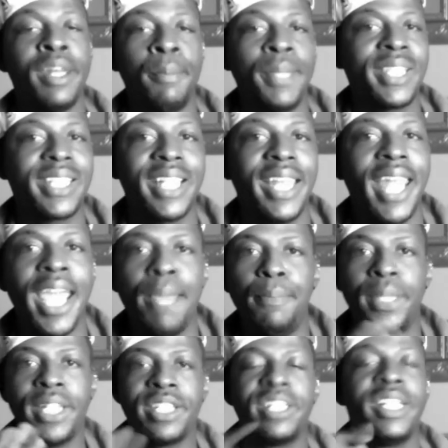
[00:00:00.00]
midst of that,
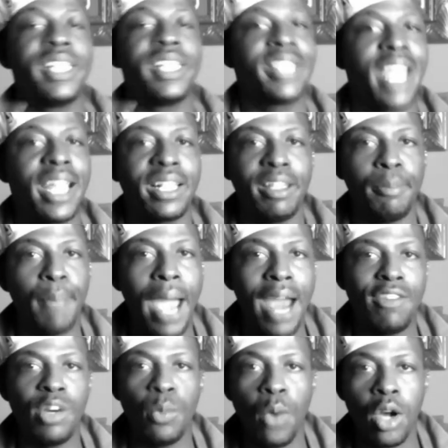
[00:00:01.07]
bitch, Detective
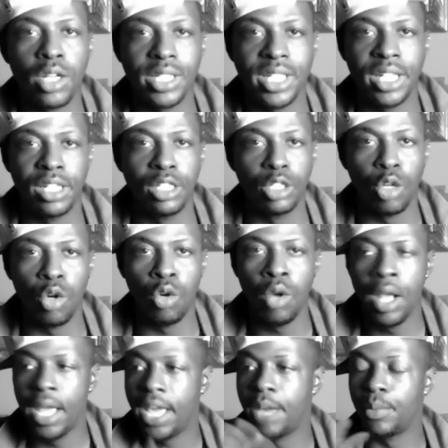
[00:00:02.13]
Byron walks in the door
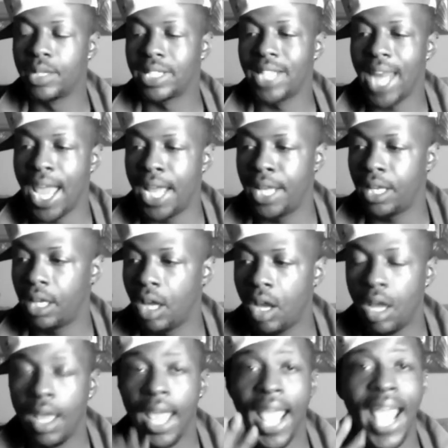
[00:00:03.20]
and was like,
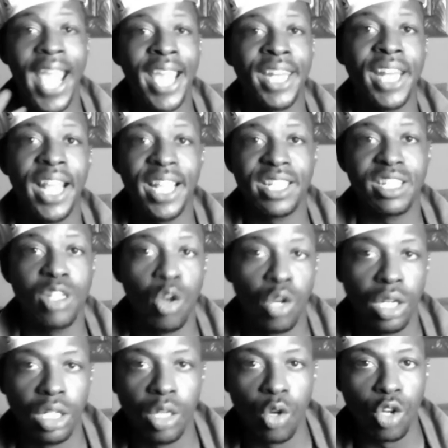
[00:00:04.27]
Hannah has told
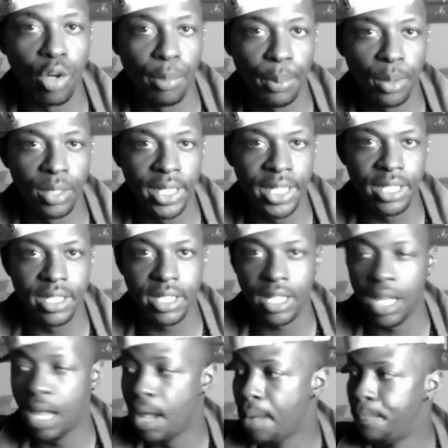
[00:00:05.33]
the local police.
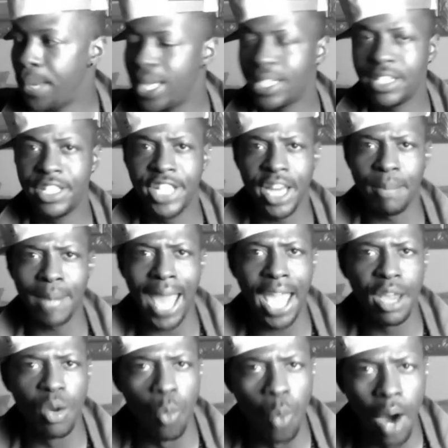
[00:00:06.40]
Bitch, Jim
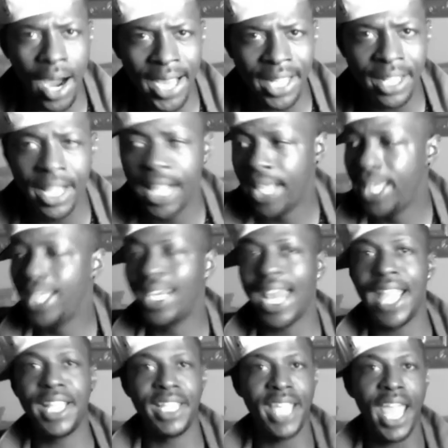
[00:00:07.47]
like, what? He
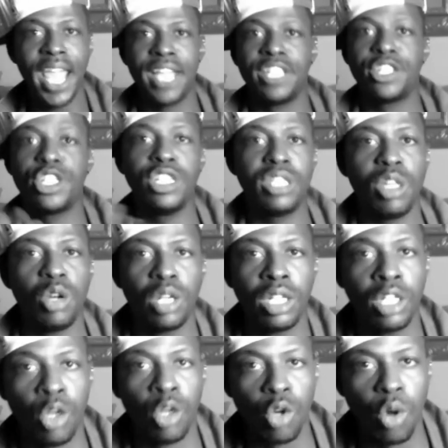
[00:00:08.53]
like, yeah, she told
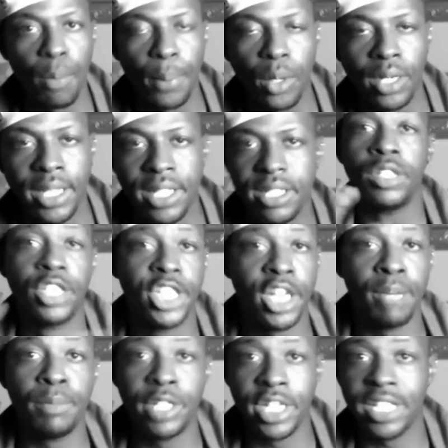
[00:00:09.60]
the local police.
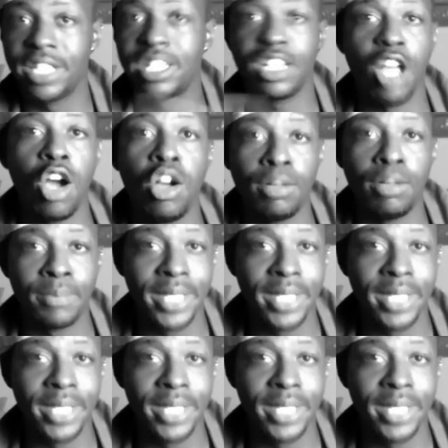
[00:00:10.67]
Jim just storms